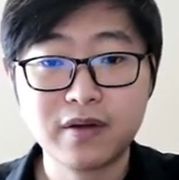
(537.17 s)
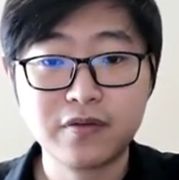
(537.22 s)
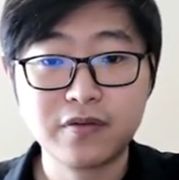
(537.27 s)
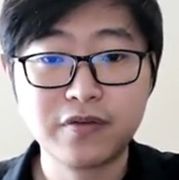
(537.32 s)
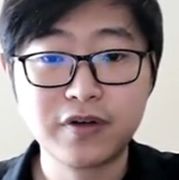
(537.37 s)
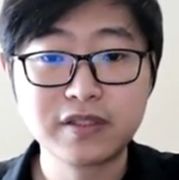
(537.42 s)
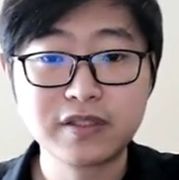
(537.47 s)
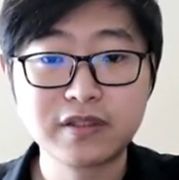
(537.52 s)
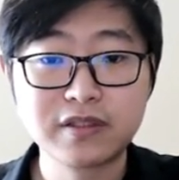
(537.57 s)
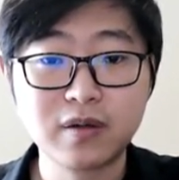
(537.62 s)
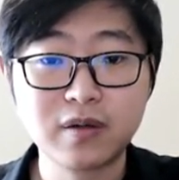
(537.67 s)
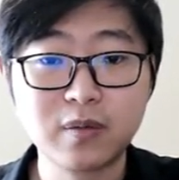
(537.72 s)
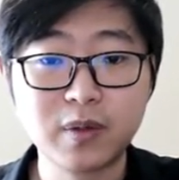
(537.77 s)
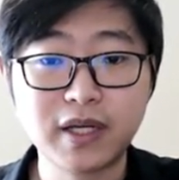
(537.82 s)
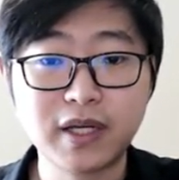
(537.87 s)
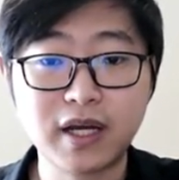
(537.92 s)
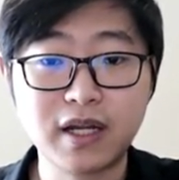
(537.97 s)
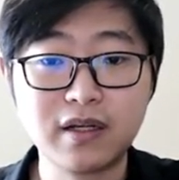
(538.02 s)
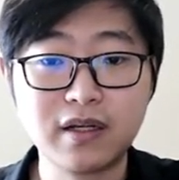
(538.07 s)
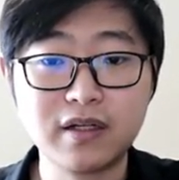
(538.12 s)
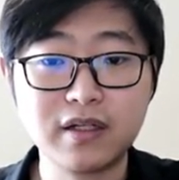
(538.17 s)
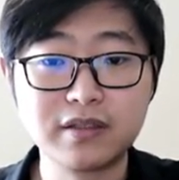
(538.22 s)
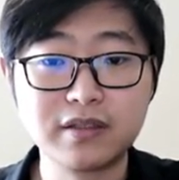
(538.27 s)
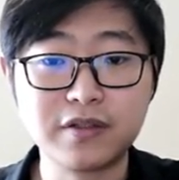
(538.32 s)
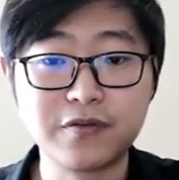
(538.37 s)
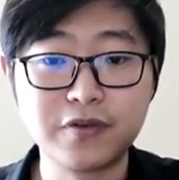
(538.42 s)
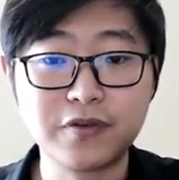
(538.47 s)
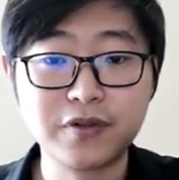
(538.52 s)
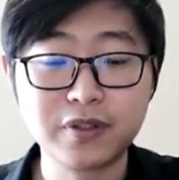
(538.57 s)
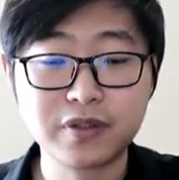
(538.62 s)
First, we can learn
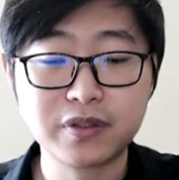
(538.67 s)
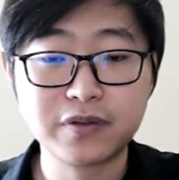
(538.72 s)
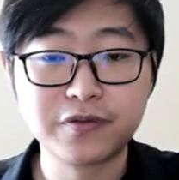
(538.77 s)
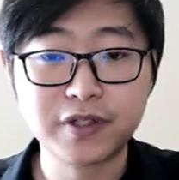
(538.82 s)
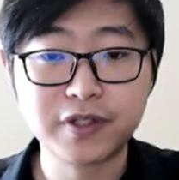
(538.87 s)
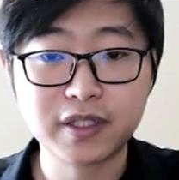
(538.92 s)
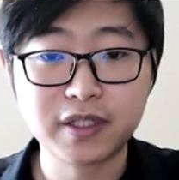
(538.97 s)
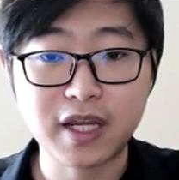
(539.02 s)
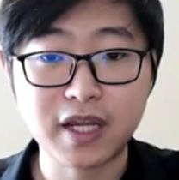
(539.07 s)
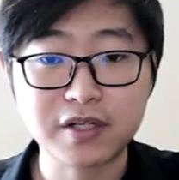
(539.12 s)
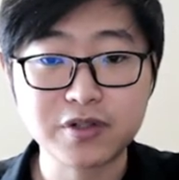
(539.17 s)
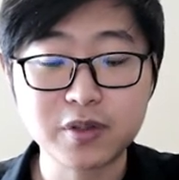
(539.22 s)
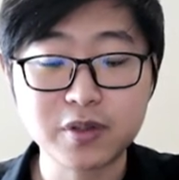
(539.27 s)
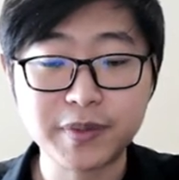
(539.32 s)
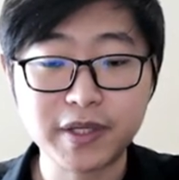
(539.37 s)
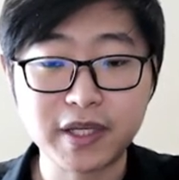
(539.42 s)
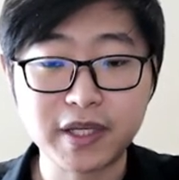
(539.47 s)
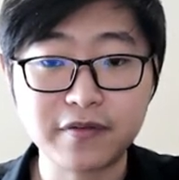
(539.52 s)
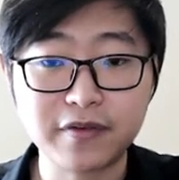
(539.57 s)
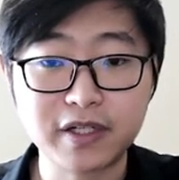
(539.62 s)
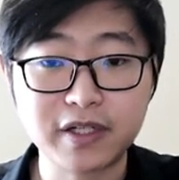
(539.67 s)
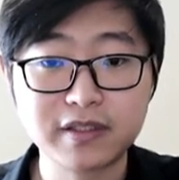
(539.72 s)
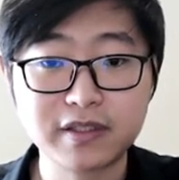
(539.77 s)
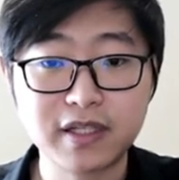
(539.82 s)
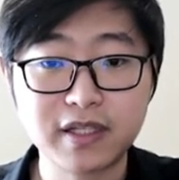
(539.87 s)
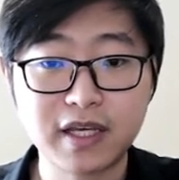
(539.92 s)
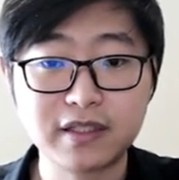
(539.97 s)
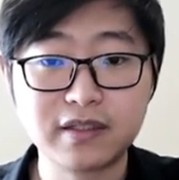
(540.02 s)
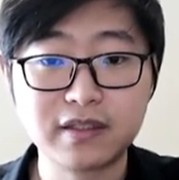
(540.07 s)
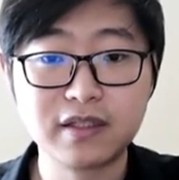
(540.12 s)
different control behaviors,
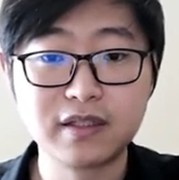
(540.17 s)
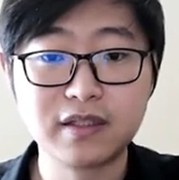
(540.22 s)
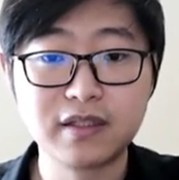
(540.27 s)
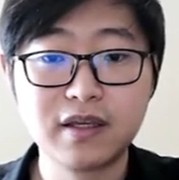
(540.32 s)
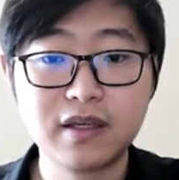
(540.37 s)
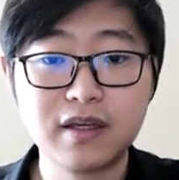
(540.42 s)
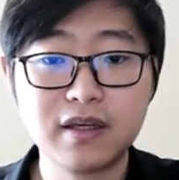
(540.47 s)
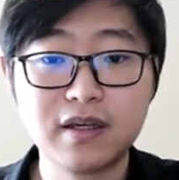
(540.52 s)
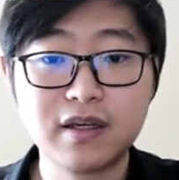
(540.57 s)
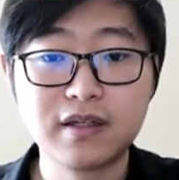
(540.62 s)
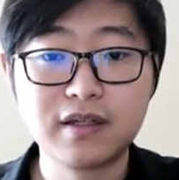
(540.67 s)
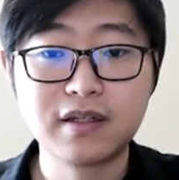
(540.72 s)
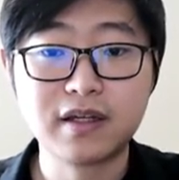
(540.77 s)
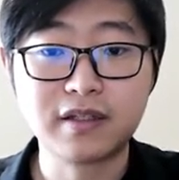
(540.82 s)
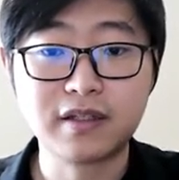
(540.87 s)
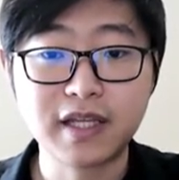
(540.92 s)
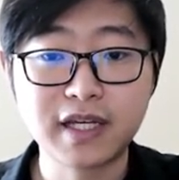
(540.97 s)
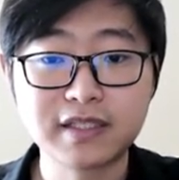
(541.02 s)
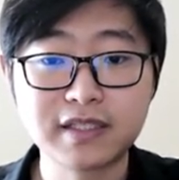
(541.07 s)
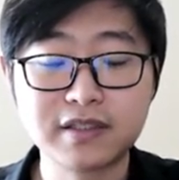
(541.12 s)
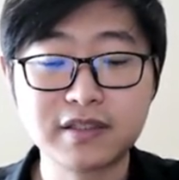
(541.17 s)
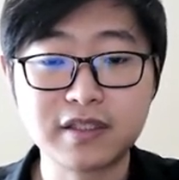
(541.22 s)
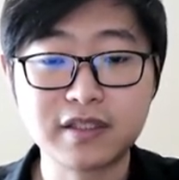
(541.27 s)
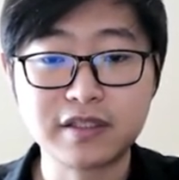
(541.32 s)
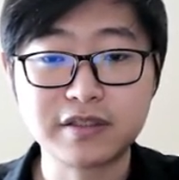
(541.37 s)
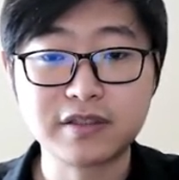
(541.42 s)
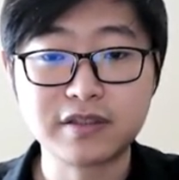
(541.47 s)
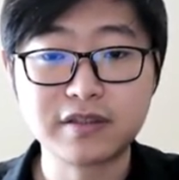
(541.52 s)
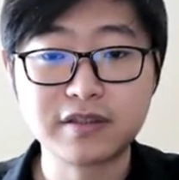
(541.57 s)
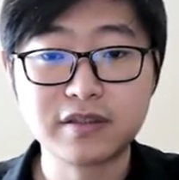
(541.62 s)
and then connect
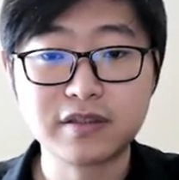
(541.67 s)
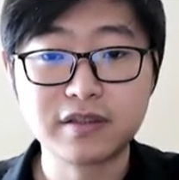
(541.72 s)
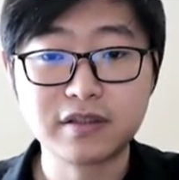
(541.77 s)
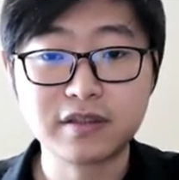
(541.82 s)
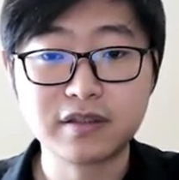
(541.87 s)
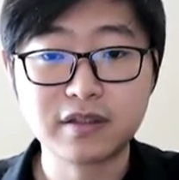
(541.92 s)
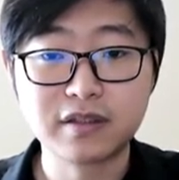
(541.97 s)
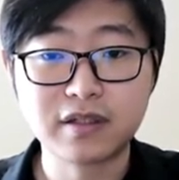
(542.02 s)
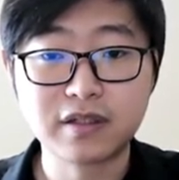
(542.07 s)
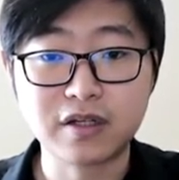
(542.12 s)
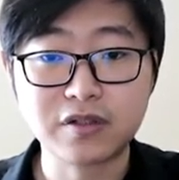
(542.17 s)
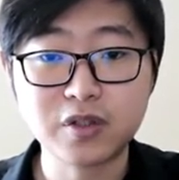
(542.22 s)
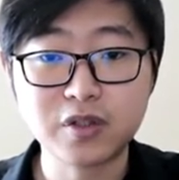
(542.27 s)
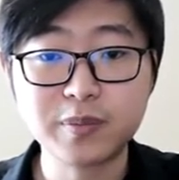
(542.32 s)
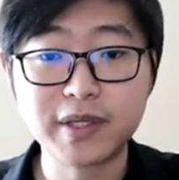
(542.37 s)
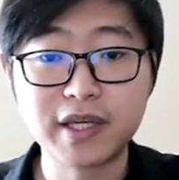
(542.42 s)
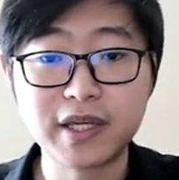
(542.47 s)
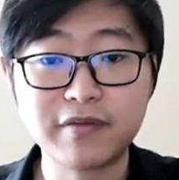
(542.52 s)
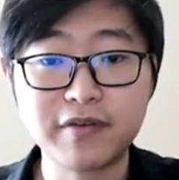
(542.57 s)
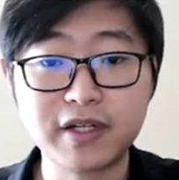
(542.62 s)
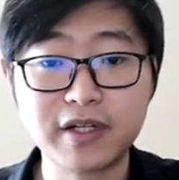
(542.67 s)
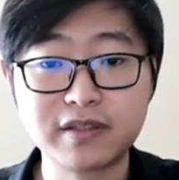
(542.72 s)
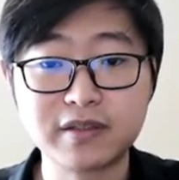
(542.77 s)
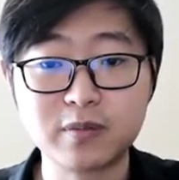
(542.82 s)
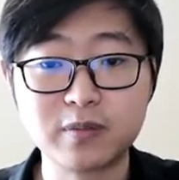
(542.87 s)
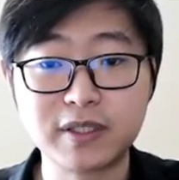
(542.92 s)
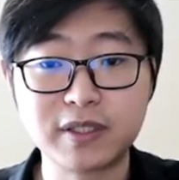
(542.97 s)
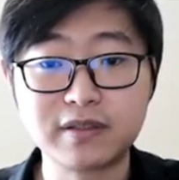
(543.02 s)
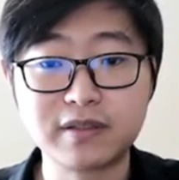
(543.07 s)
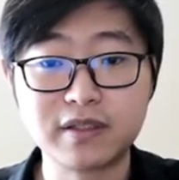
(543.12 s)
these control behaviors
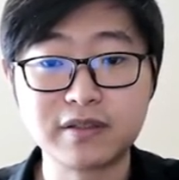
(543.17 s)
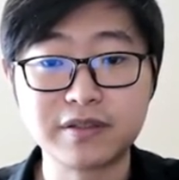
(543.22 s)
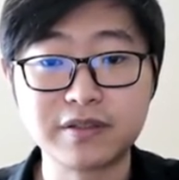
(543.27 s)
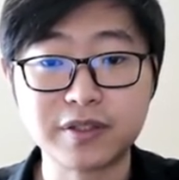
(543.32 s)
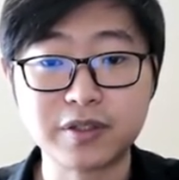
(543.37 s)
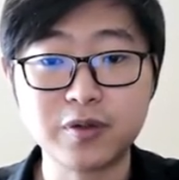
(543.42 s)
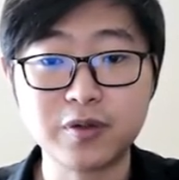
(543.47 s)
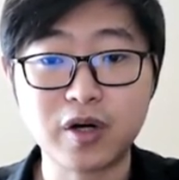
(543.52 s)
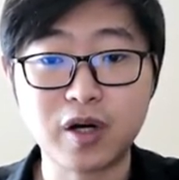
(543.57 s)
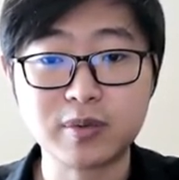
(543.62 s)
with the skill